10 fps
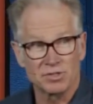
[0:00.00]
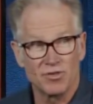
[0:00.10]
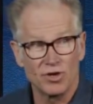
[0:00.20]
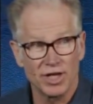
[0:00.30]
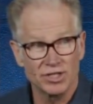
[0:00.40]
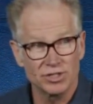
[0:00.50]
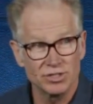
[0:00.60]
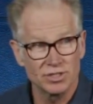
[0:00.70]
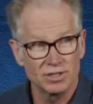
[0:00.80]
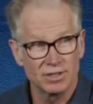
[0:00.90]
of all
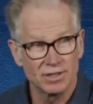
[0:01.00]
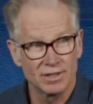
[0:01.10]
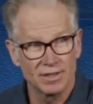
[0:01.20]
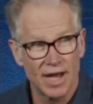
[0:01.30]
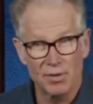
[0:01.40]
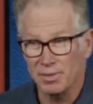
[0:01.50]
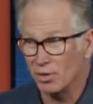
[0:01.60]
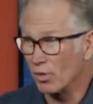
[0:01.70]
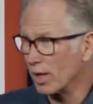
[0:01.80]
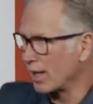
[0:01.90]
nations. I've been
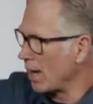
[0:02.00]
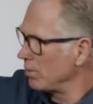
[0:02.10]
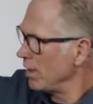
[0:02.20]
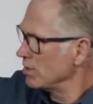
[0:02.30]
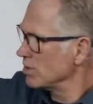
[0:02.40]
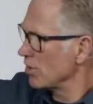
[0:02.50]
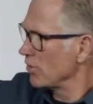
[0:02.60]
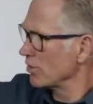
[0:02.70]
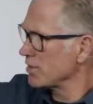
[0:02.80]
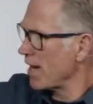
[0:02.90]
going like, how many nations are
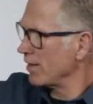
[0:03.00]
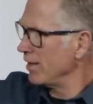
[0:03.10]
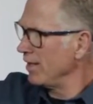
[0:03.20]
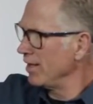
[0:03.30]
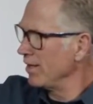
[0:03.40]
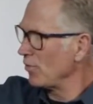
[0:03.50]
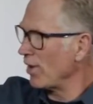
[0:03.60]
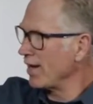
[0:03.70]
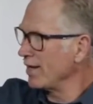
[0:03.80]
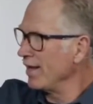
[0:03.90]
there exactly?
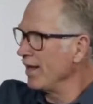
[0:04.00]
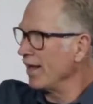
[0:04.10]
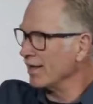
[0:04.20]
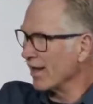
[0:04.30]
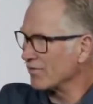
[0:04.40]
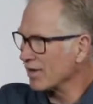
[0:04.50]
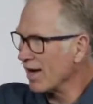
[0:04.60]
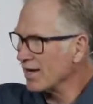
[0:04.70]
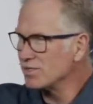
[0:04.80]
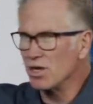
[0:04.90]
Right? 11
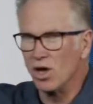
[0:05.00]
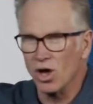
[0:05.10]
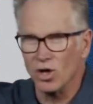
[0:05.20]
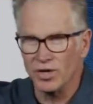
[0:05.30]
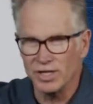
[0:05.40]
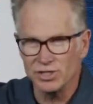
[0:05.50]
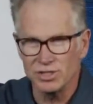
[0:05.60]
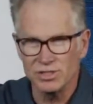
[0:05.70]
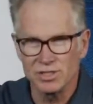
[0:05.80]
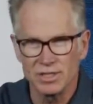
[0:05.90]
guys, all
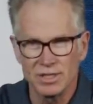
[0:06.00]
nations.